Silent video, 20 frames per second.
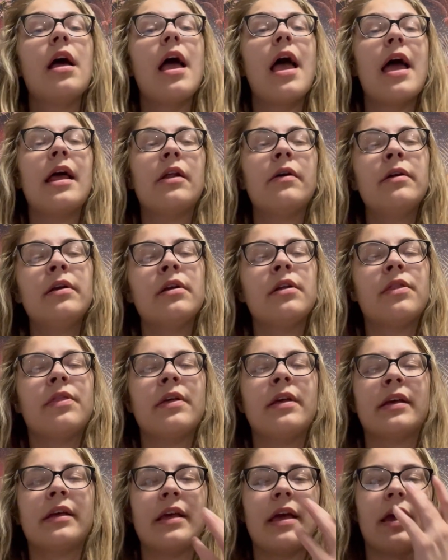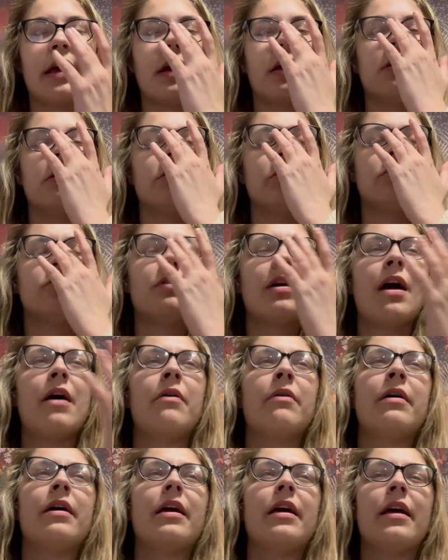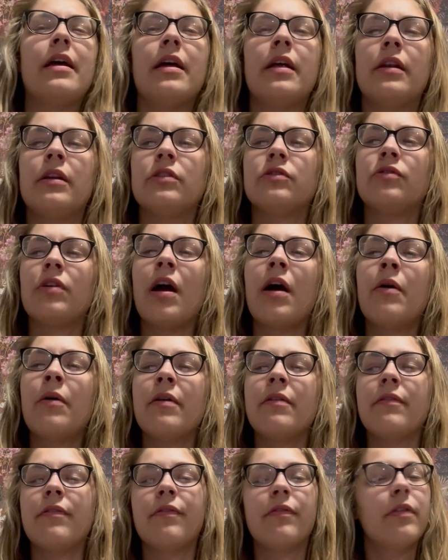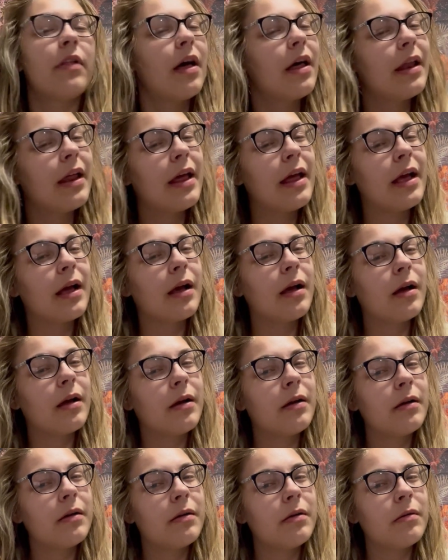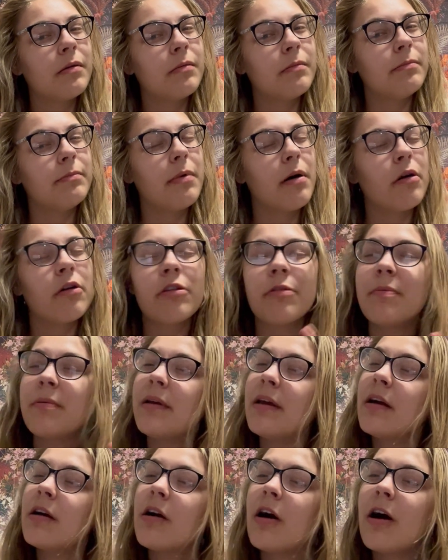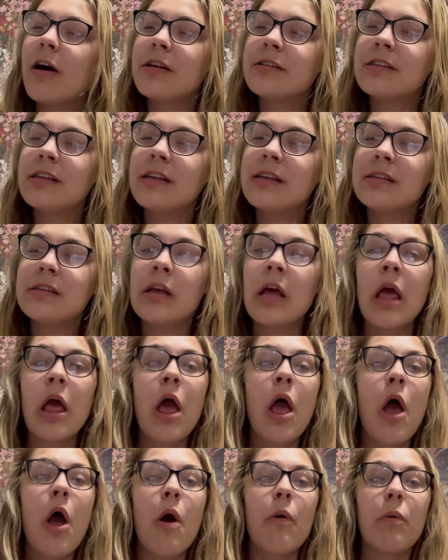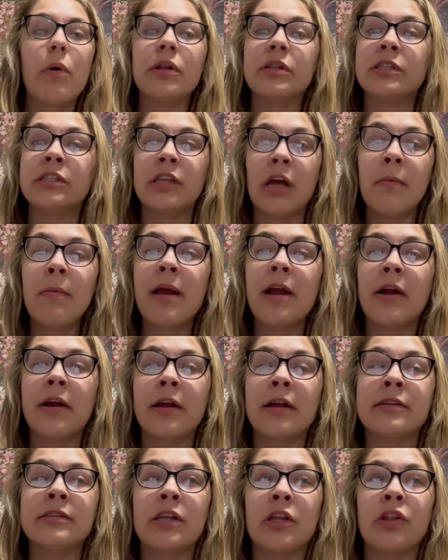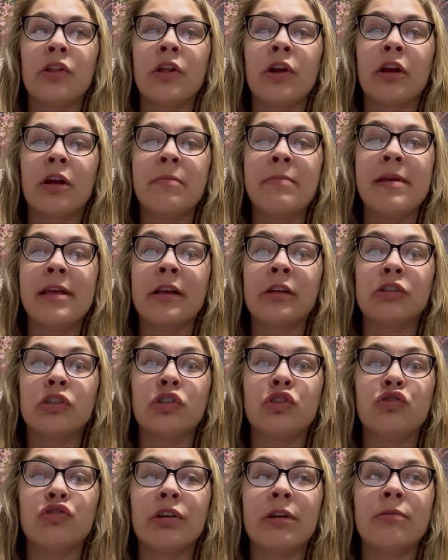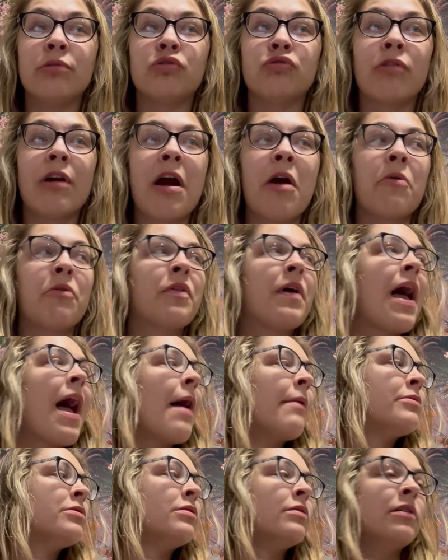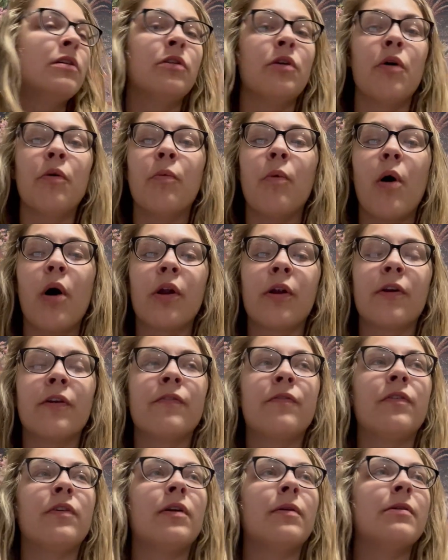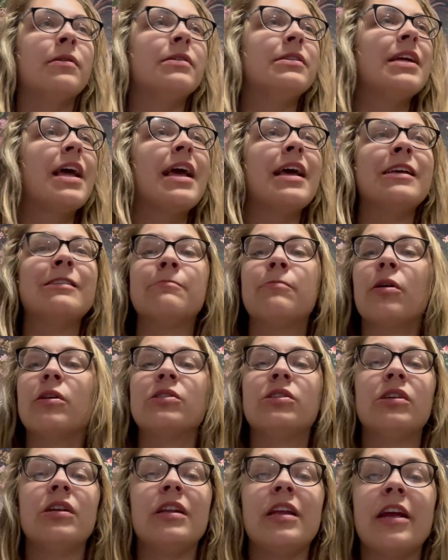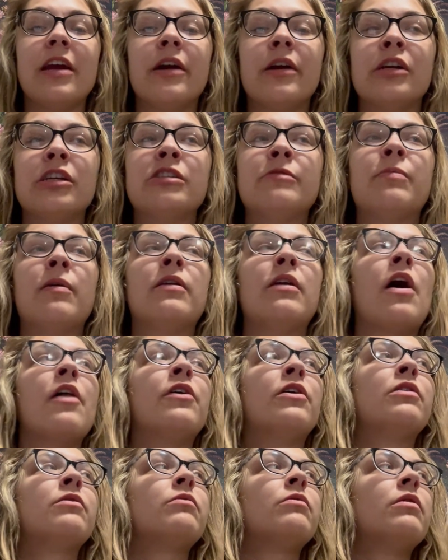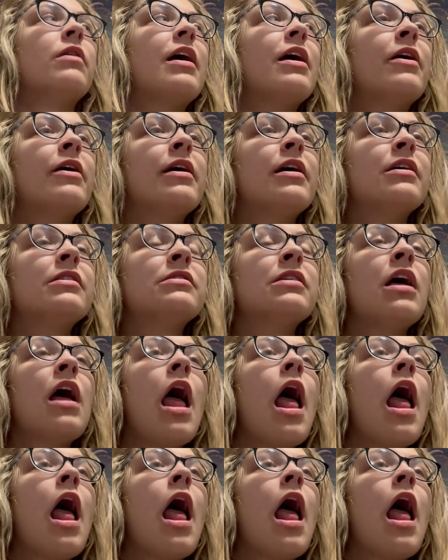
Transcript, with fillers: I know what you're thinking. Drought and drought and flooding both being causes. Well, in some areas there can be extreme drought with absolutely no water for days, months, and years, but in other areas